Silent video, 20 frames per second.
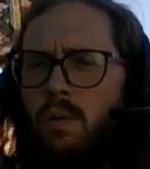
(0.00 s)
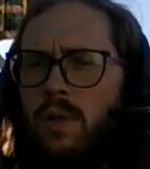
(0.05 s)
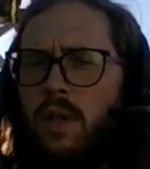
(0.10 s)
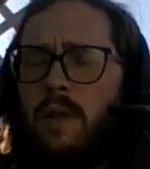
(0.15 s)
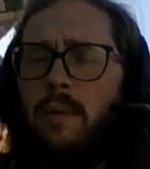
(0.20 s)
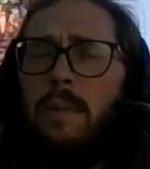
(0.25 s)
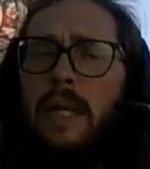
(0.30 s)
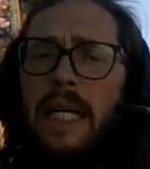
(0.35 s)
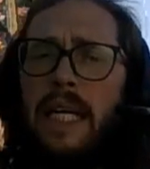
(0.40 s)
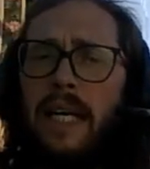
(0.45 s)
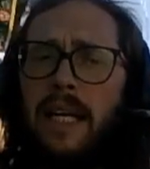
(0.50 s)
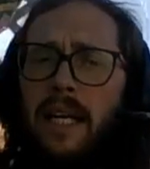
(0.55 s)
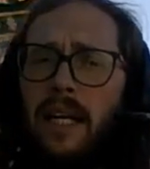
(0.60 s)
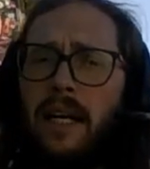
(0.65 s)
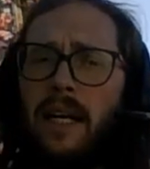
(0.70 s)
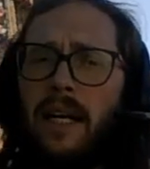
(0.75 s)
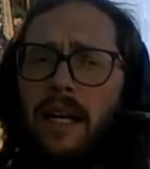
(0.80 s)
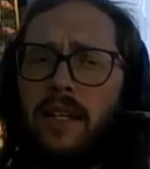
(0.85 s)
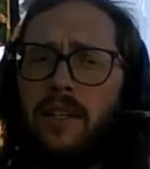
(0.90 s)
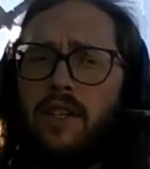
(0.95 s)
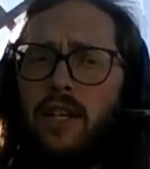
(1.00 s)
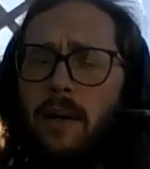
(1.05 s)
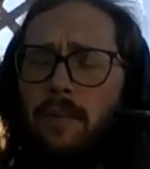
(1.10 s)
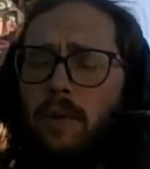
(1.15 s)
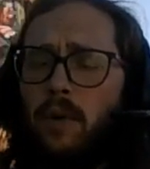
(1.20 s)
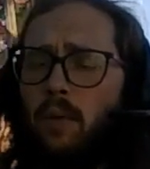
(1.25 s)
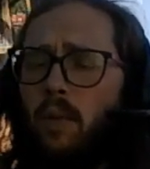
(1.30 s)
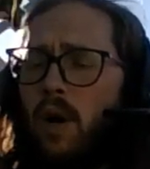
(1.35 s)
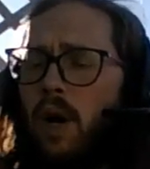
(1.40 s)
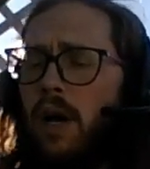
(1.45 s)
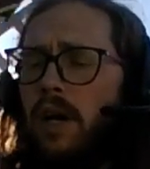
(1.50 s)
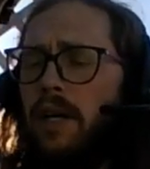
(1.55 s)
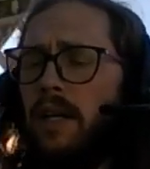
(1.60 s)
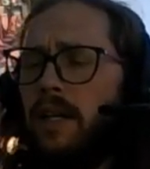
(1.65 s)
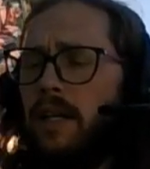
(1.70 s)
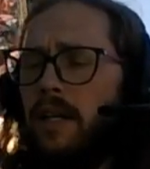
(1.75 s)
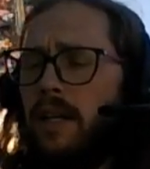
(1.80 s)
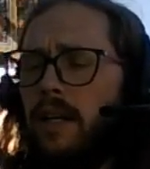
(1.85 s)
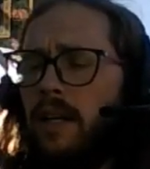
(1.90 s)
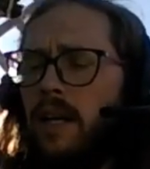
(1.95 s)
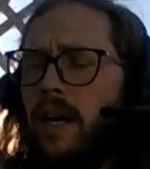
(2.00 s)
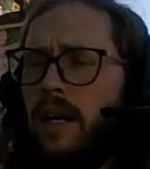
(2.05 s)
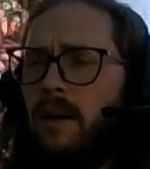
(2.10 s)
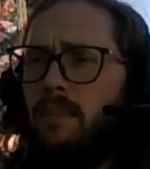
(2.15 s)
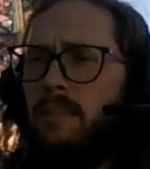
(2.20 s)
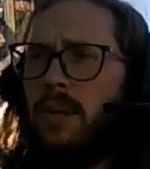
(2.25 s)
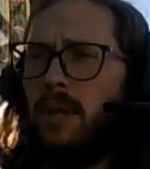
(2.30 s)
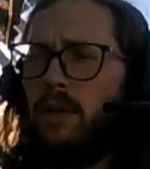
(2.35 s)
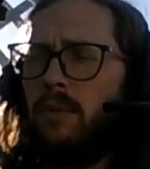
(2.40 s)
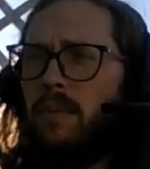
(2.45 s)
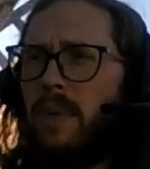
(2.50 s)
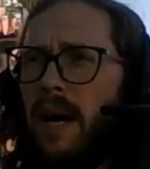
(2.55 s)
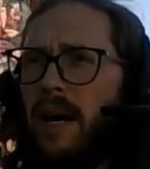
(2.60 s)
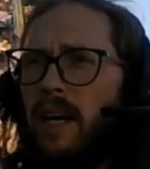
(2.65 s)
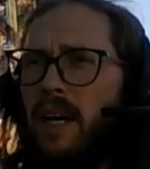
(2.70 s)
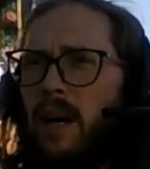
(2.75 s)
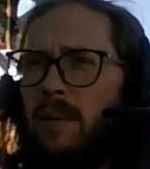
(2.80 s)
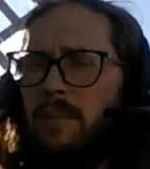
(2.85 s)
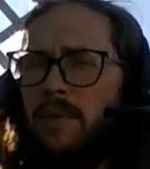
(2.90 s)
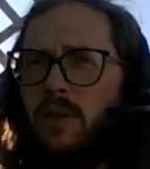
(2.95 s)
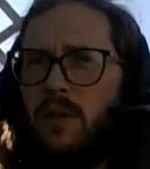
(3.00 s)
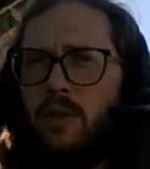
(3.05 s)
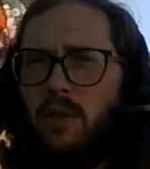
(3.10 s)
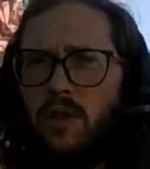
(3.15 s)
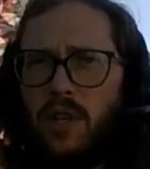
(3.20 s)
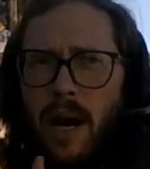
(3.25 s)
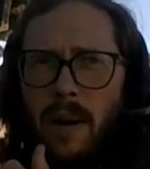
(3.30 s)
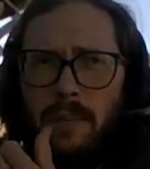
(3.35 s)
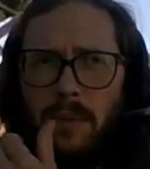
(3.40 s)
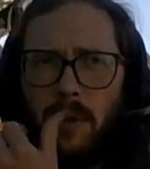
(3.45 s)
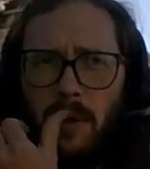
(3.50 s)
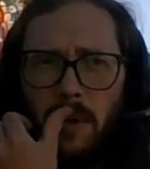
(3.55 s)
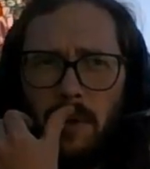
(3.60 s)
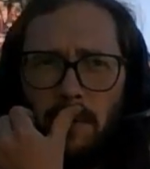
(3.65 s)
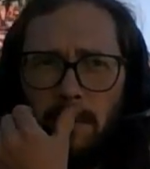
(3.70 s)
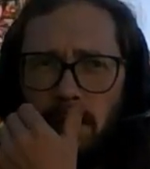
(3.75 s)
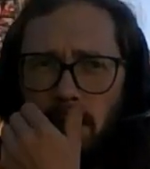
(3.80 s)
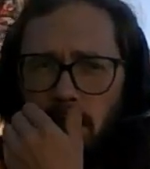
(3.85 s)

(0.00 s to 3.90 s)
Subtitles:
the beginning, I guess, chapter 1, and then kind of build back up to chapter